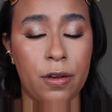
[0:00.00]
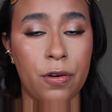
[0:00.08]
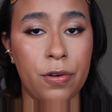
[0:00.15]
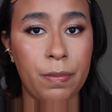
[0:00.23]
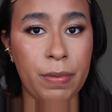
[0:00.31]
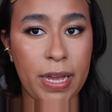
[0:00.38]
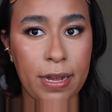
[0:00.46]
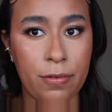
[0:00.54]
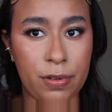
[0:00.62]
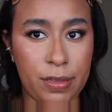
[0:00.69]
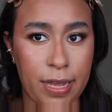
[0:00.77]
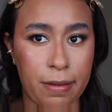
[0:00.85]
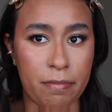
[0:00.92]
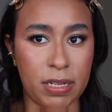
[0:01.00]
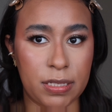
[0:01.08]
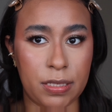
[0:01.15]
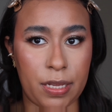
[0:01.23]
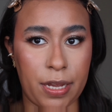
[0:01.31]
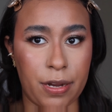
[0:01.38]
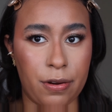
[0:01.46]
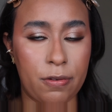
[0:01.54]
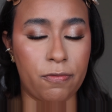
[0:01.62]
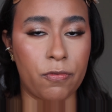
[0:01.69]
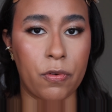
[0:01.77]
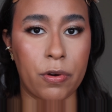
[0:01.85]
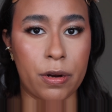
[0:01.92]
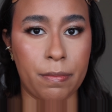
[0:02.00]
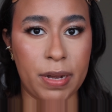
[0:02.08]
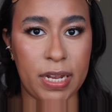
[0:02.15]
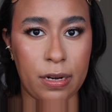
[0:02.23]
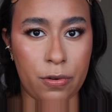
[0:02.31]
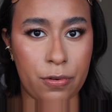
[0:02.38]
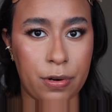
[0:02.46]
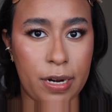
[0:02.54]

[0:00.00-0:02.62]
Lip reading: going back with that mascara for my lower